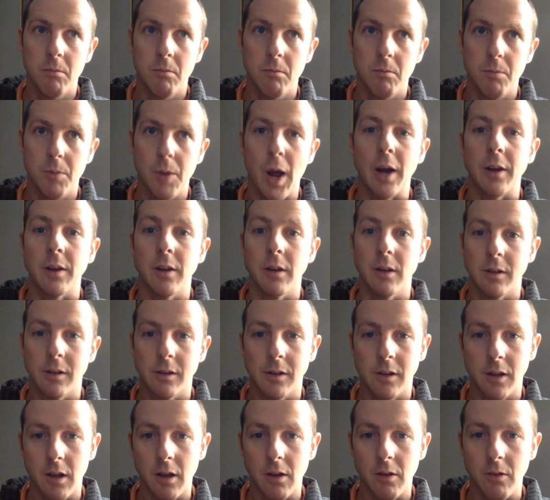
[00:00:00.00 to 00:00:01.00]
practice
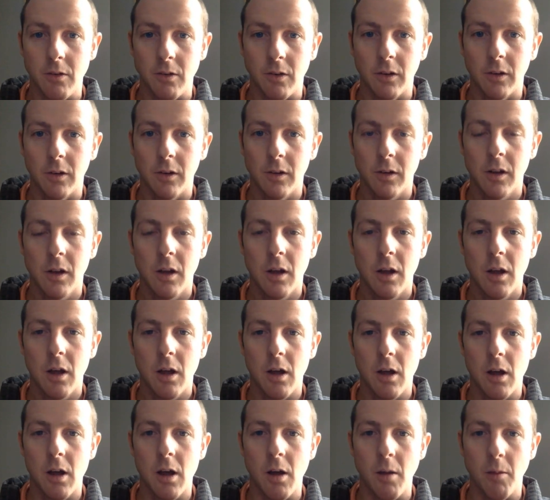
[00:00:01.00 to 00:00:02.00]
skills.
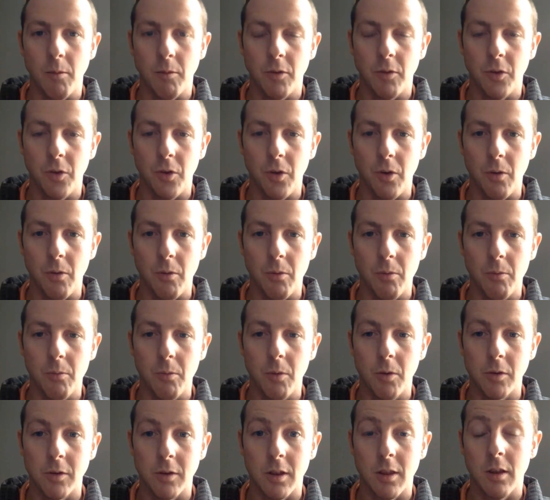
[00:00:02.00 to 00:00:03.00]
So
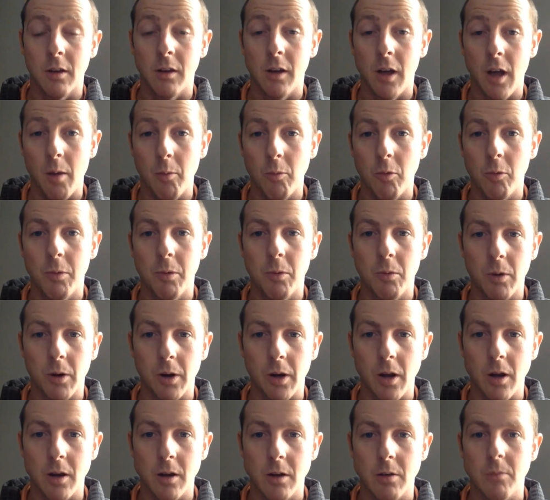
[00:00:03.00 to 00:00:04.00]
most of the time we'll be
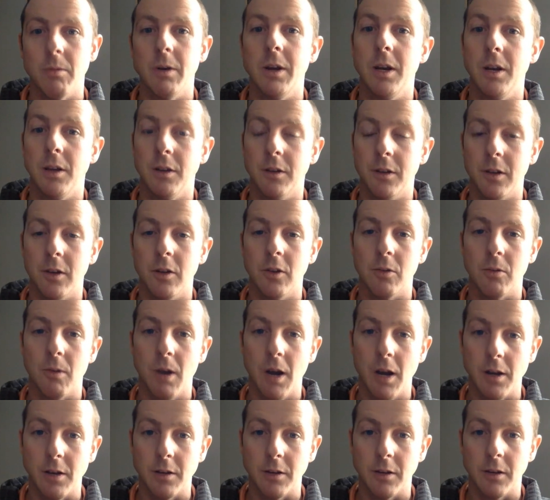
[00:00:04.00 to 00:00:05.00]
working on reading skills,
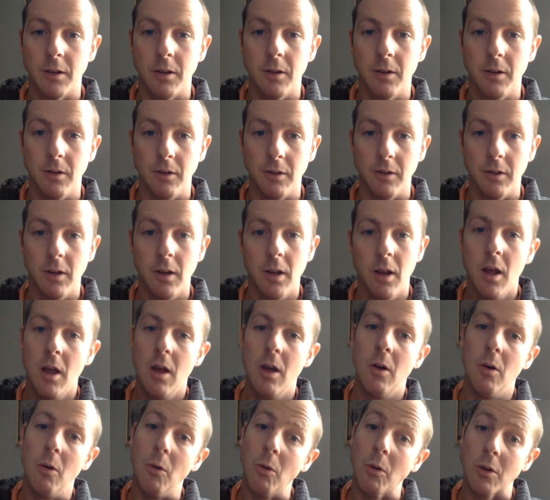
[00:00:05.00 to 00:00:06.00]
writing skills,
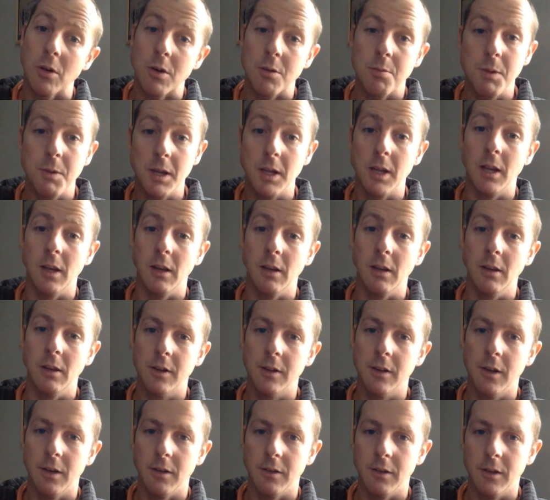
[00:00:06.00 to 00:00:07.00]
or speaking and
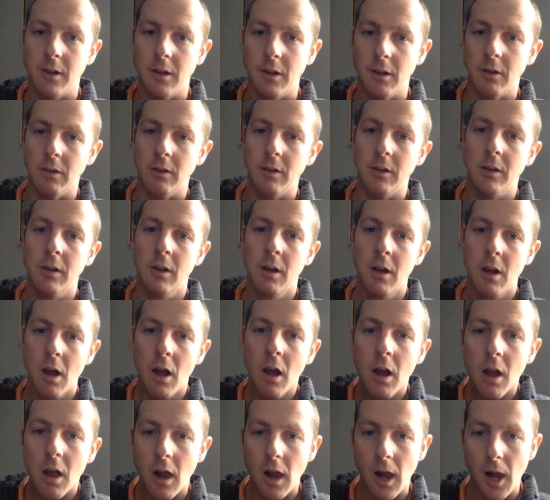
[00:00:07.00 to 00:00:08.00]
listening skills.
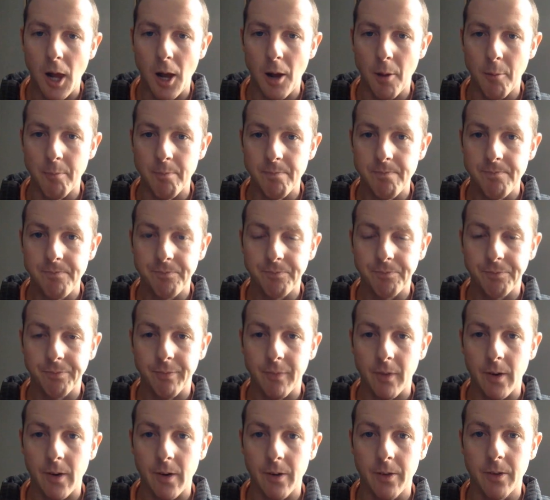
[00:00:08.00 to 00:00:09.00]
Um,
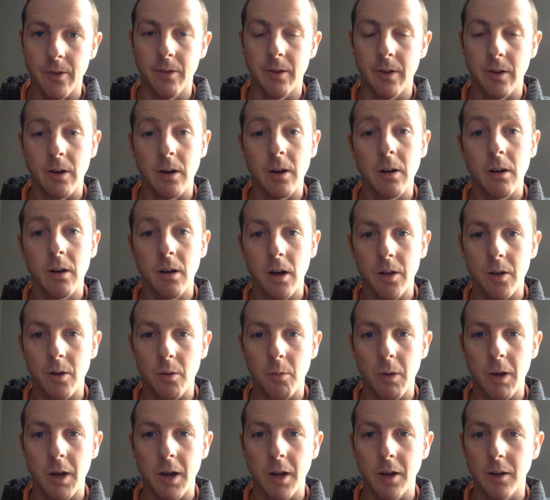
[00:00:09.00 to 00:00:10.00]
Although there are other
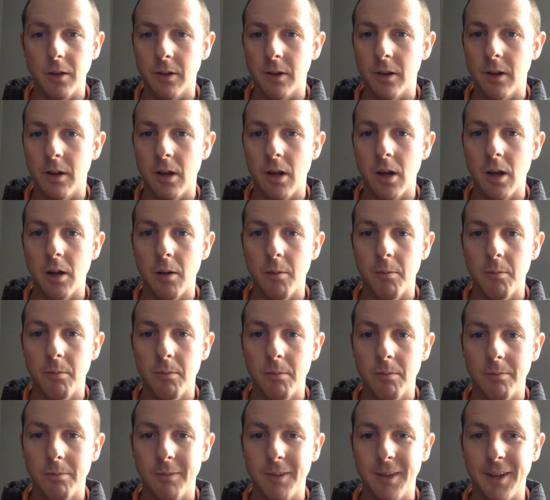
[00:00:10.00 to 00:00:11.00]
ways,
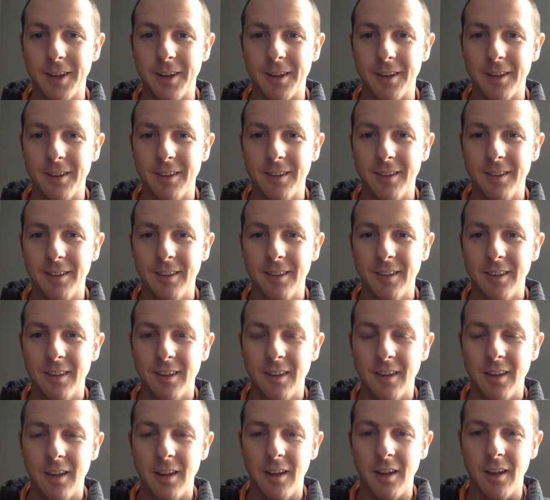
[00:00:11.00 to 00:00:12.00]
like
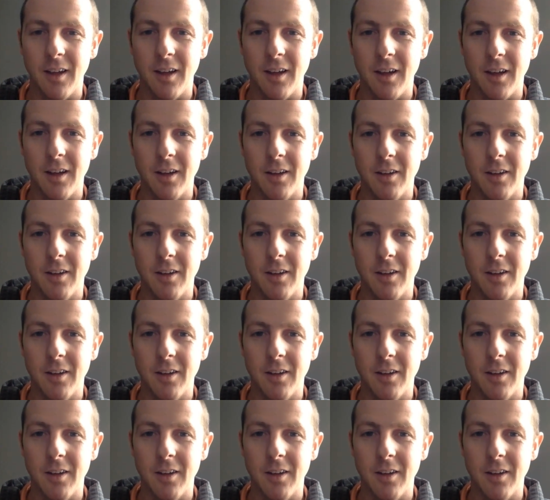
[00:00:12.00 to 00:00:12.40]
uh,